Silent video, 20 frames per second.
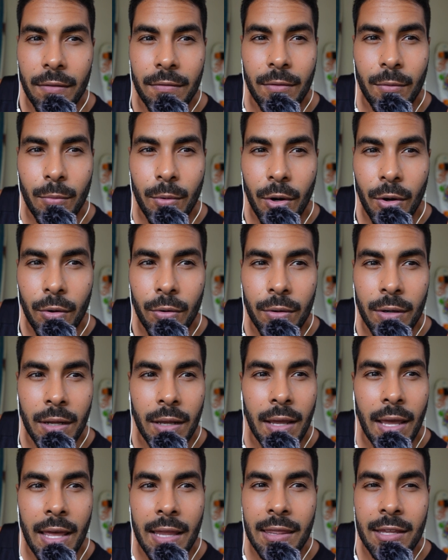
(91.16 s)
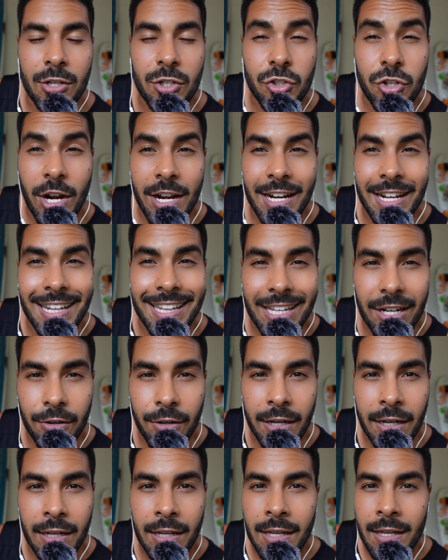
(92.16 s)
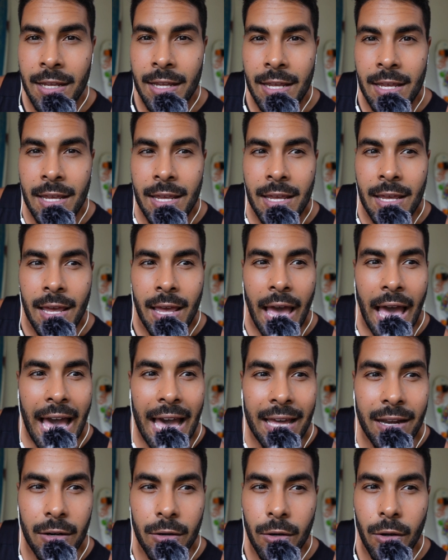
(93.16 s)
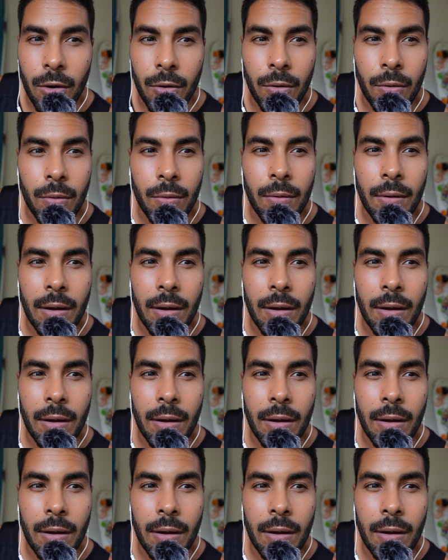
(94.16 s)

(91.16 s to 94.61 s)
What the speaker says: of the road and they're trying to clear it. I don't know.